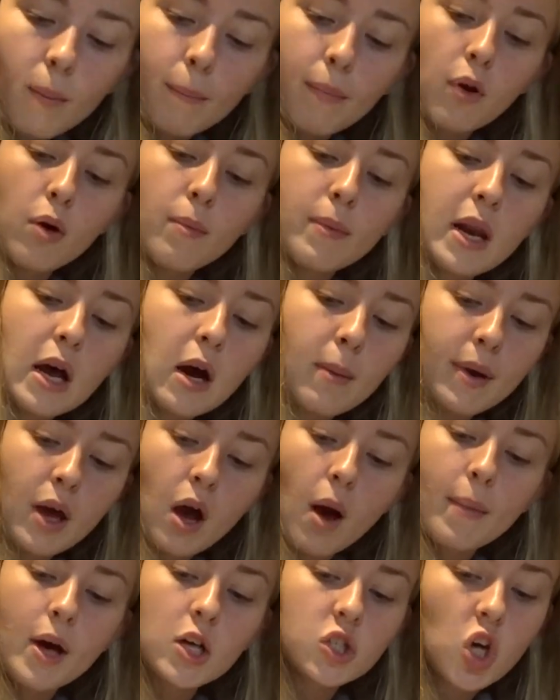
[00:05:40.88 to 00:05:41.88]
Blooming out my
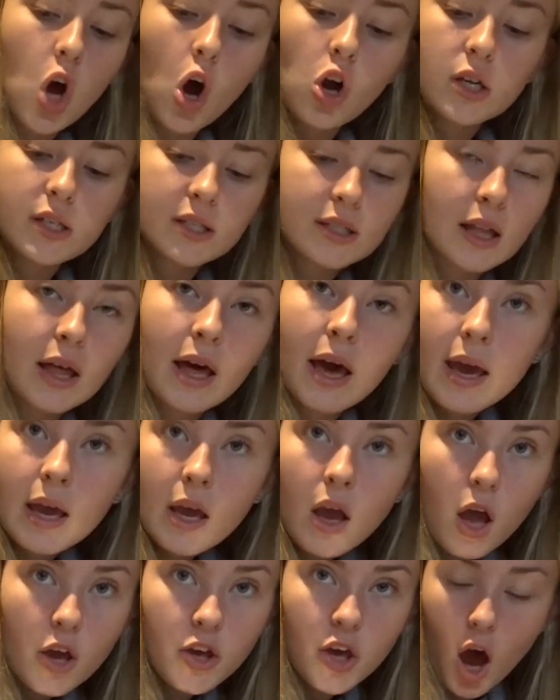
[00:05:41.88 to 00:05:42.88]
arm hurts.
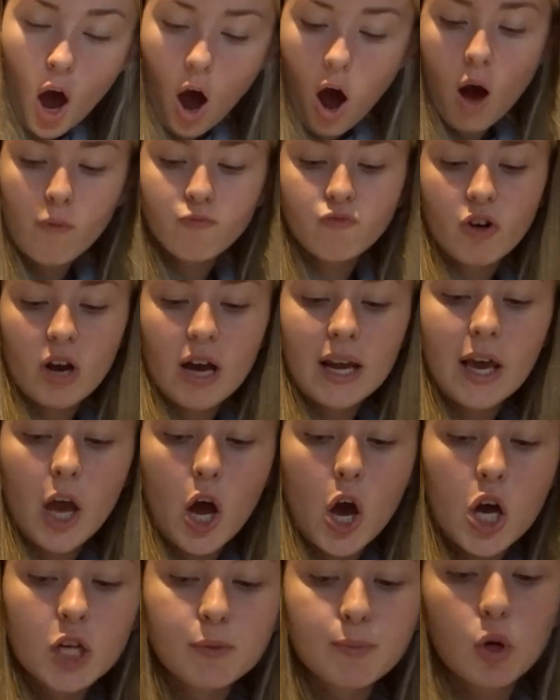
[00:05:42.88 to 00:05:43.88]
Honestly, your arm really
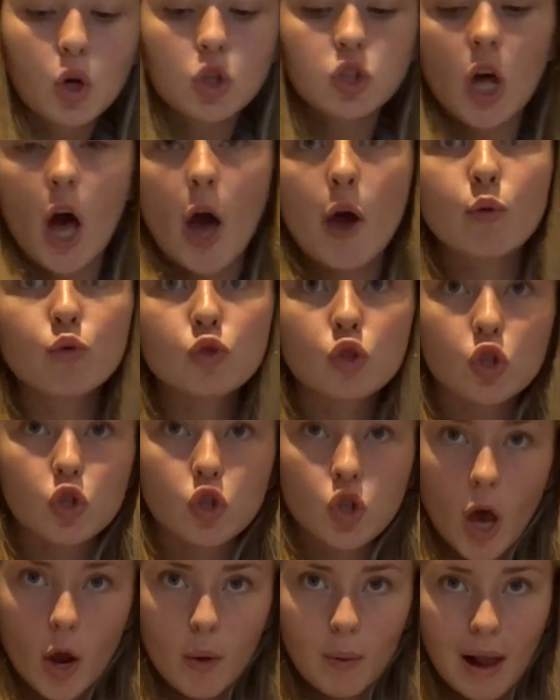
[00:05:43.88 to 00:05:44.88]
hurts because oats are
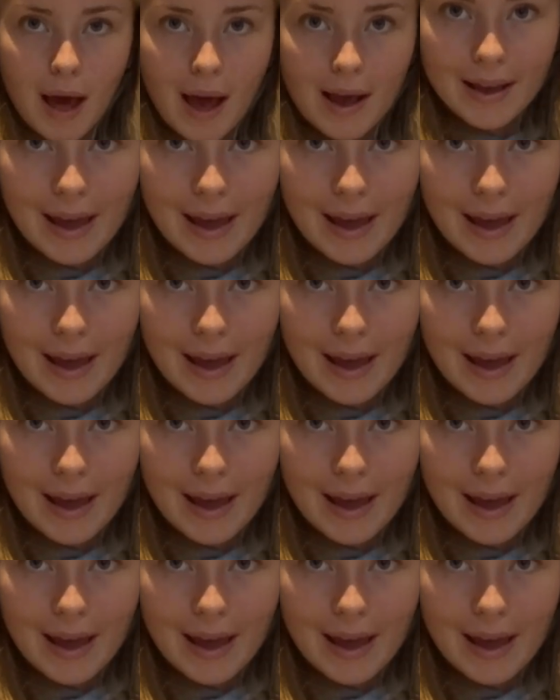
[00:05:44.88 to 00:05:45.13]
so like